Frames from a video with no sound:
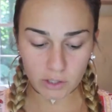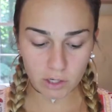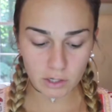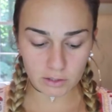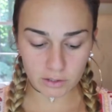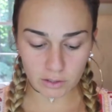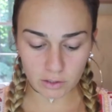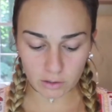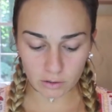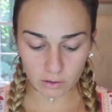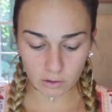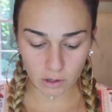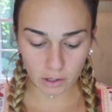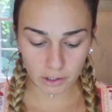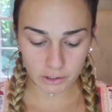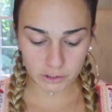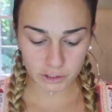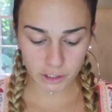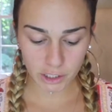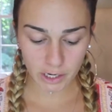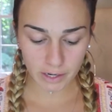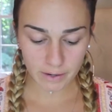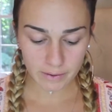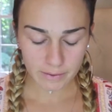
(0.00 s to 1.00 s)
are a little
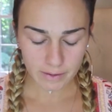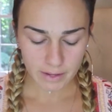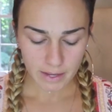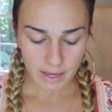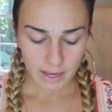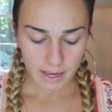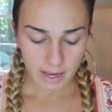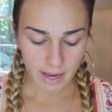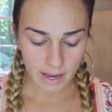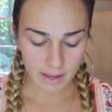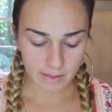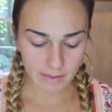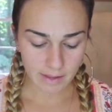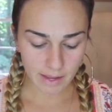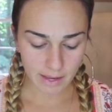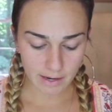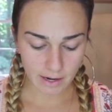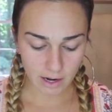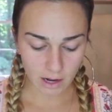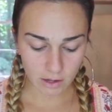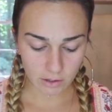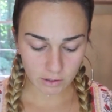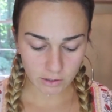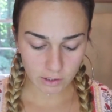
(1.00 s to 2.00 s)
larger, and then
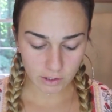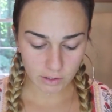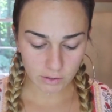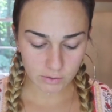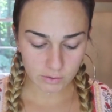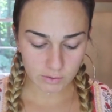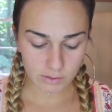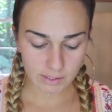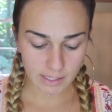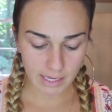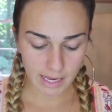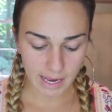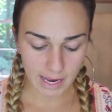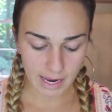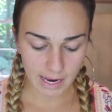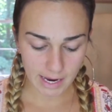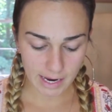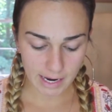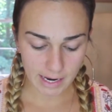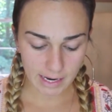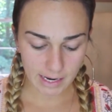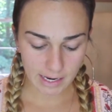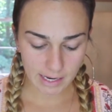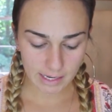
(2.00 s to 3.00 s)
I'll use
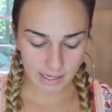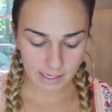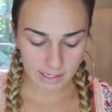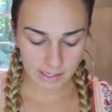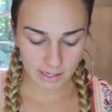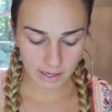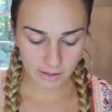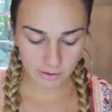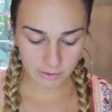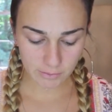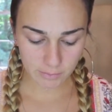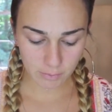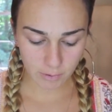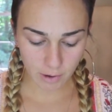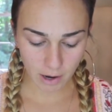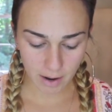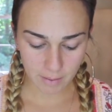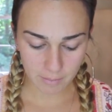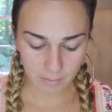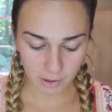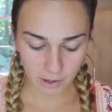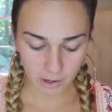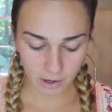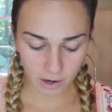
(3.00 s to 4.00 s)
another
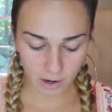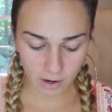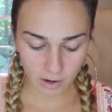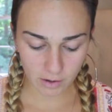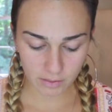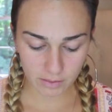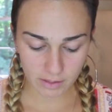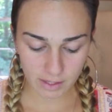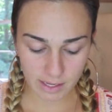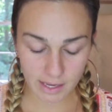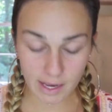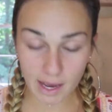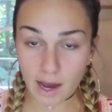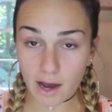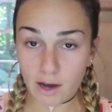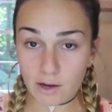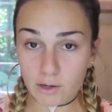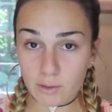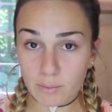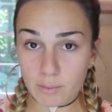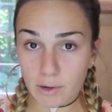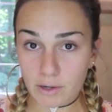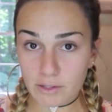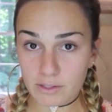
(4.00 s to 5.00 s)
primer on the
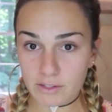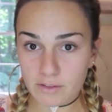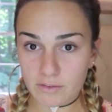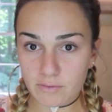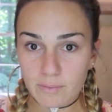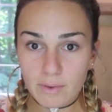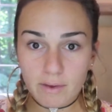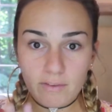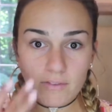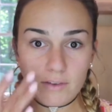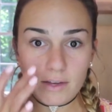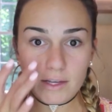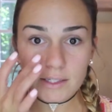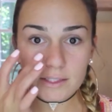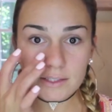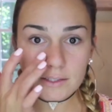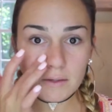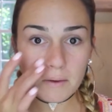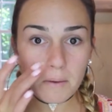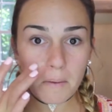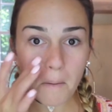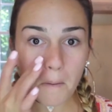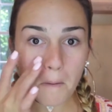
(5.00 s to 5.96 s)
outer parts of my face.